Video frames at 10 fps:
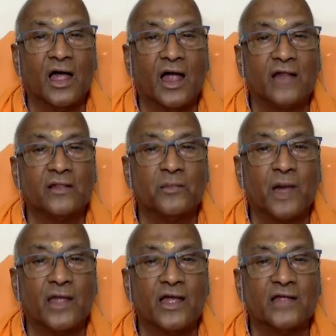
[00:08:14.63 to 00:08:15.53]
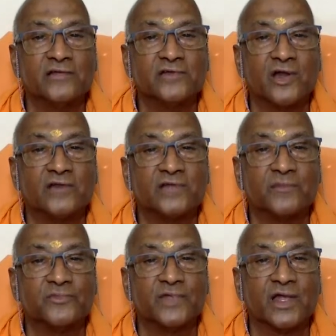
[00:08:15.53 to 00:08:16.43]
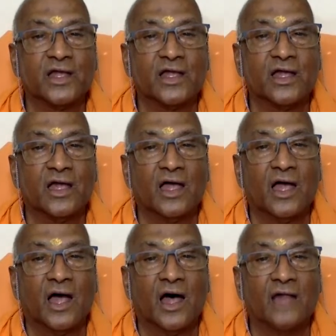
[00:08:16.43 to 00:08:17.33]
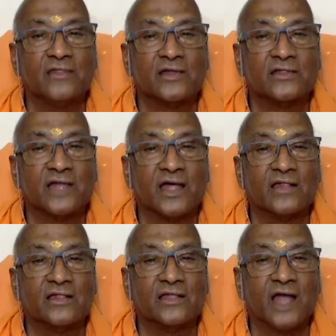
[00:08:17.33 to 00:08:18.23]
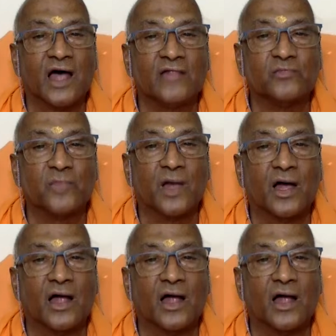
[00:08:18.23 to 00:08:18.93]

And the Maya is not something other than the Atma.